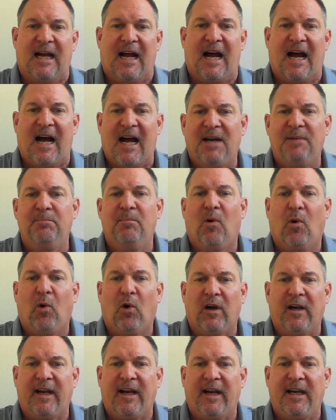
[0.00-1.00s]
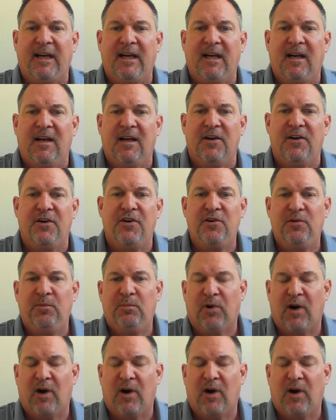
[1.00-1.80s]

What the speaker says: onboarding new